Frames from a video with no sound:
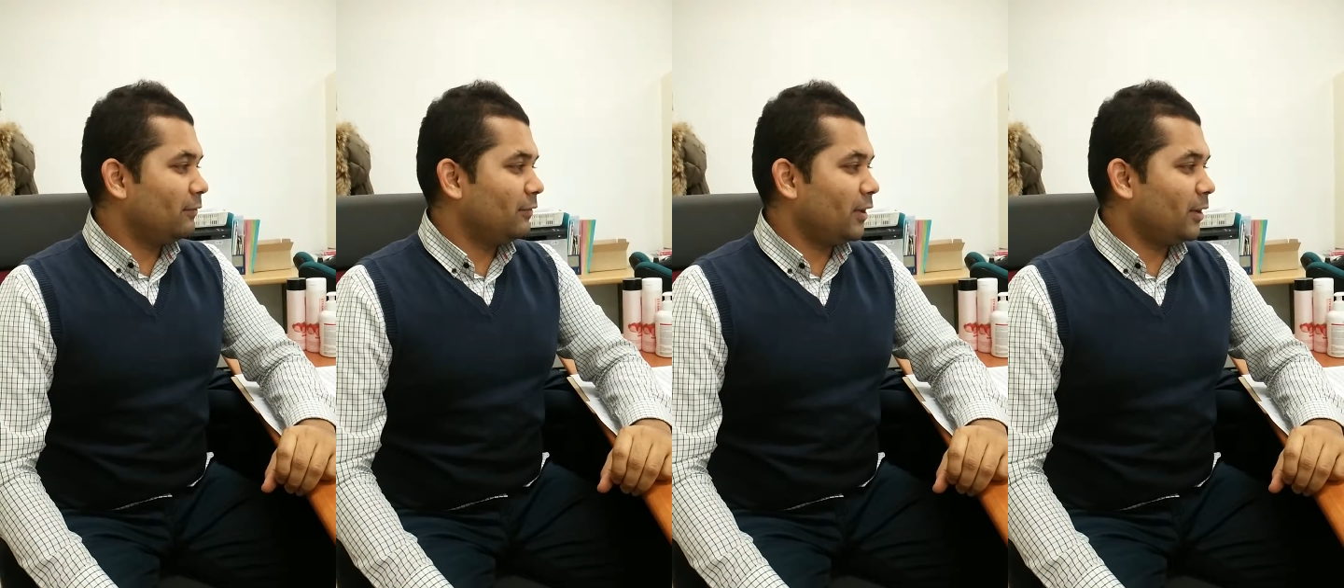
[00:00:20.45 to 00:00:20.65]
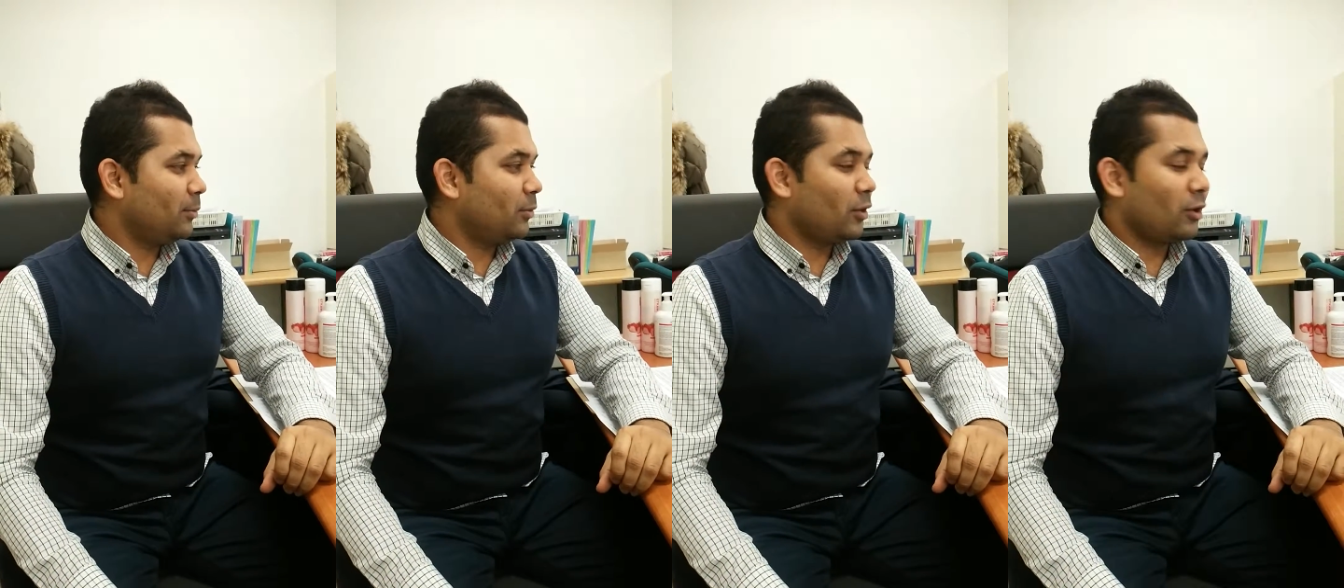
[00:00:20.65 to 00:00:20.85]

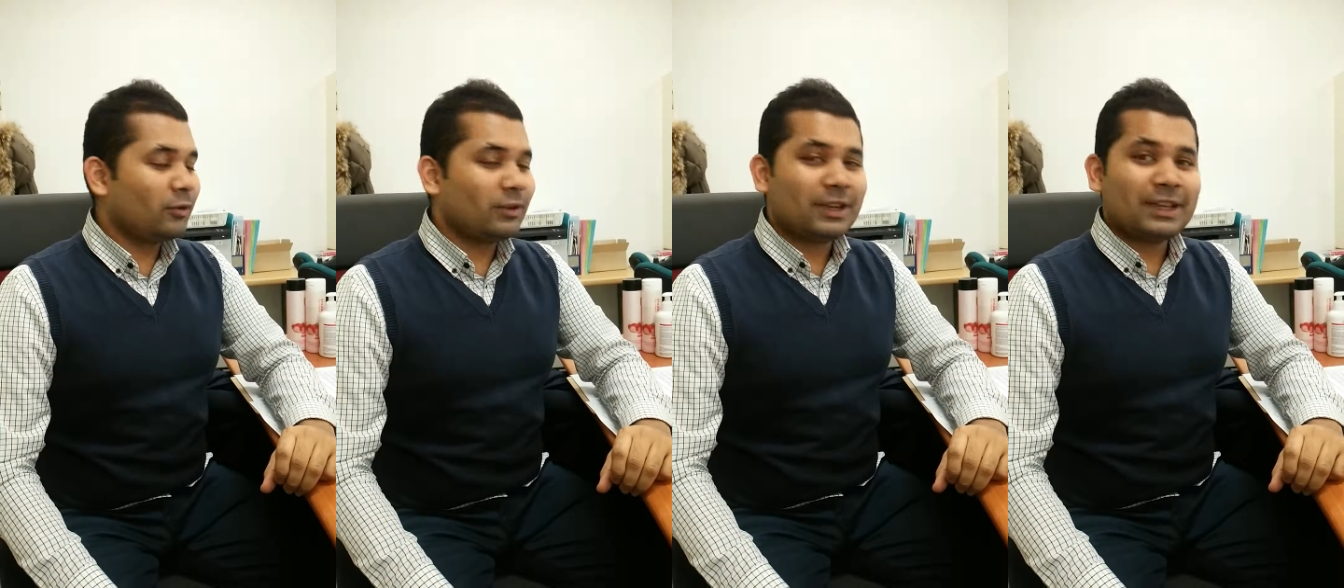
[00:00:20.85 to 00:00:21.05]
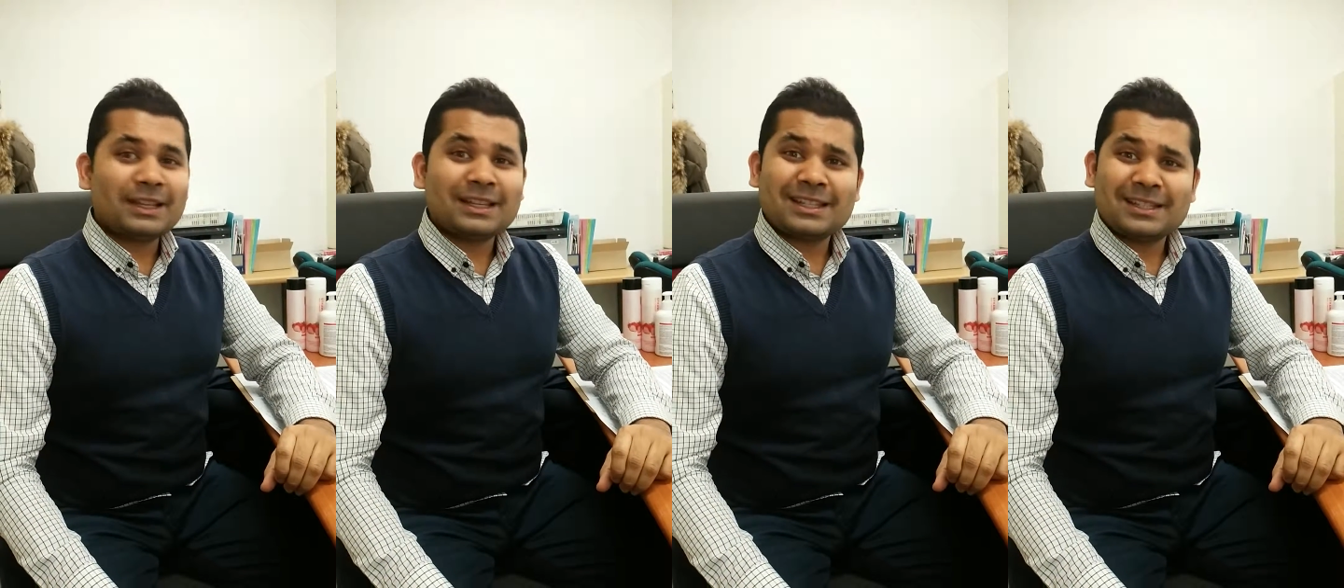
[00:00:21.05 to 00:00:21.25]

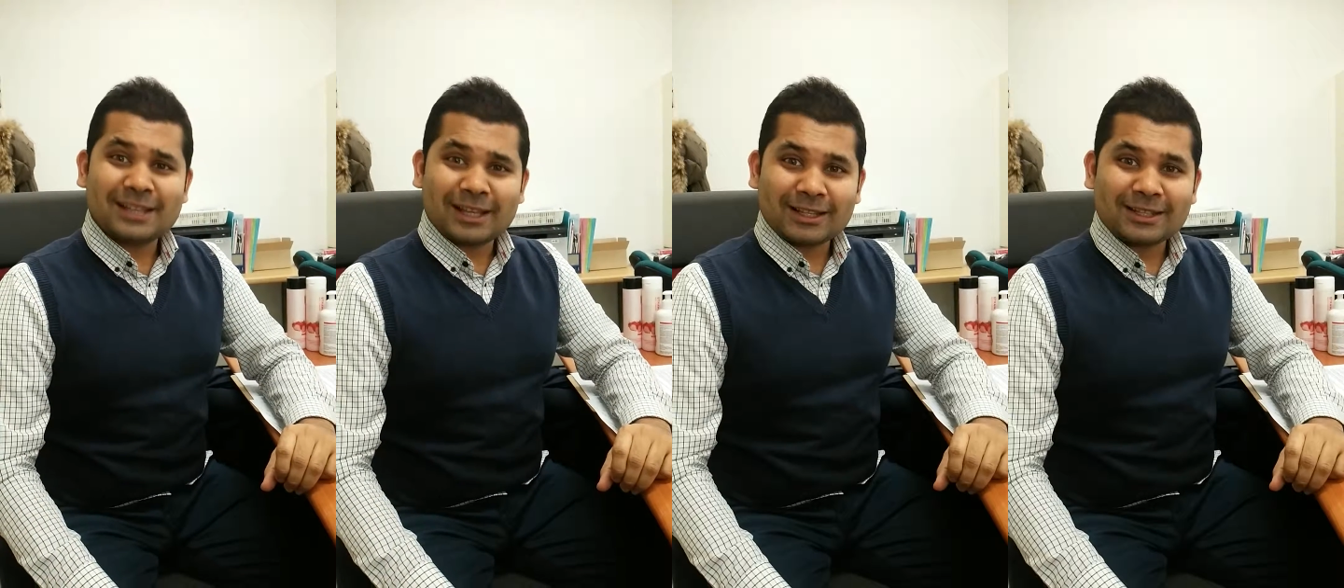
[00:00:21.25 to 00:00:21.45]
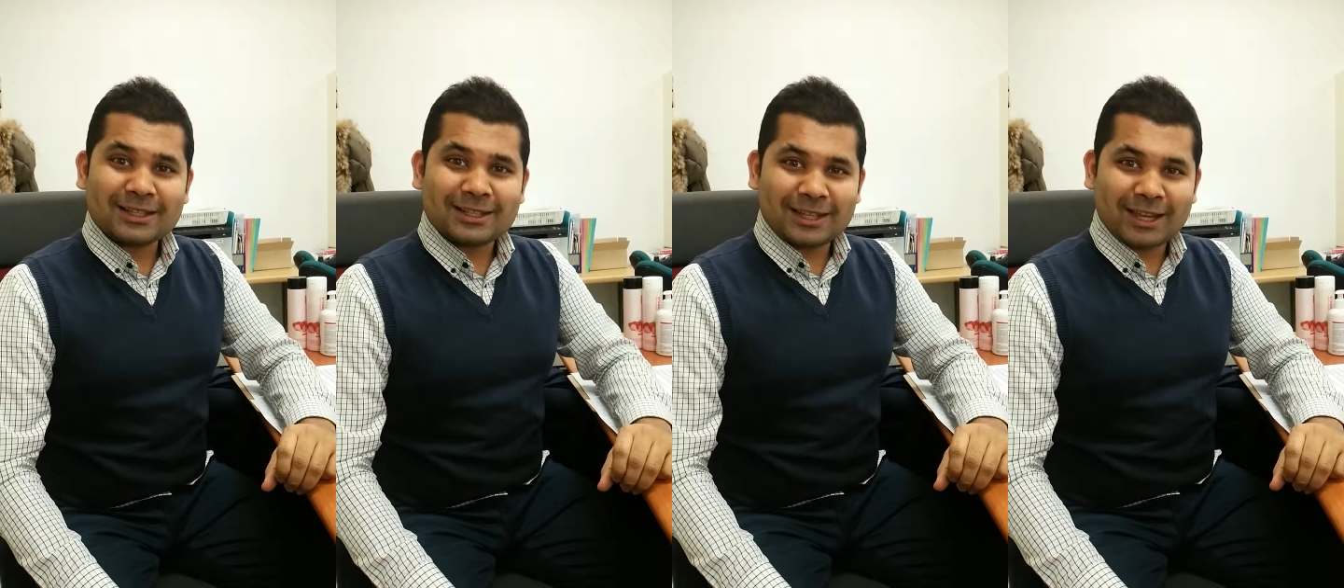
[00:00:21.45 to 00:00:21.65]
February
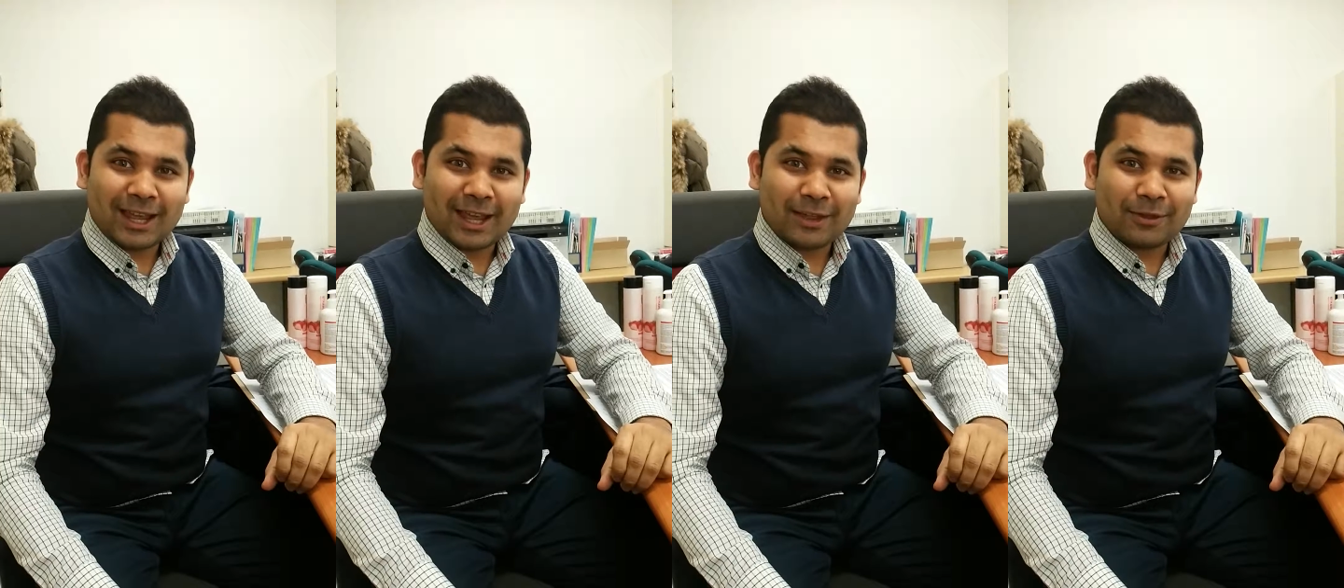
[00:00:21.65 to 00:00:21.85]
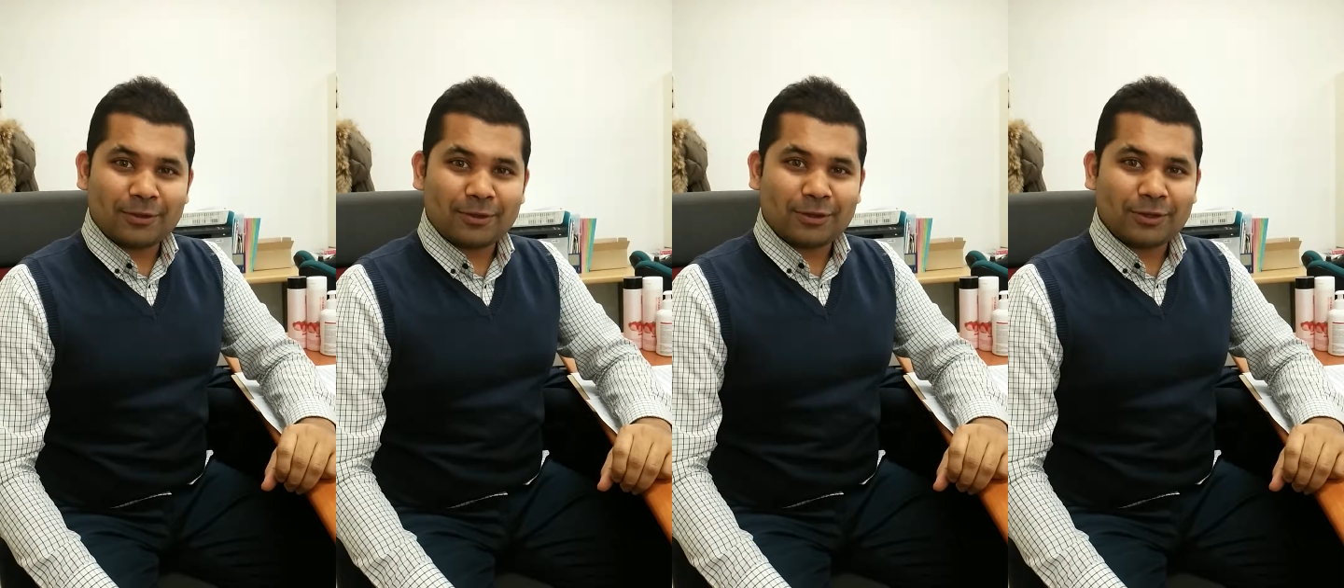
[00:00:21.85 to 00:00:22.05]

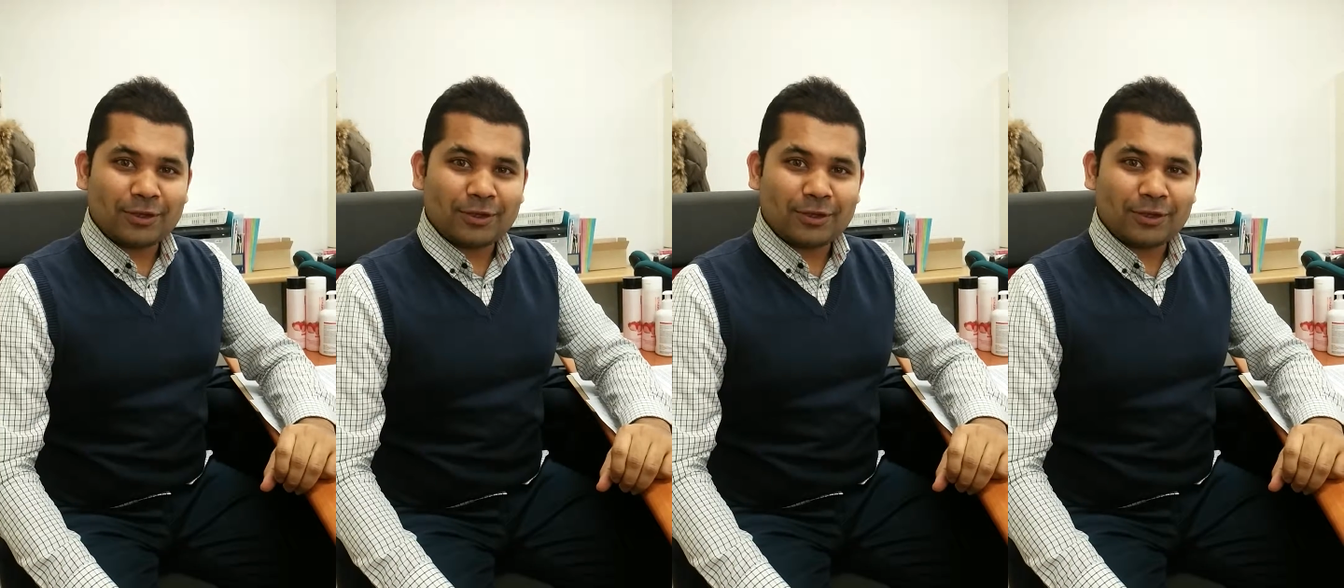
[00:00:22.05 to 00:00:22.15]
16th.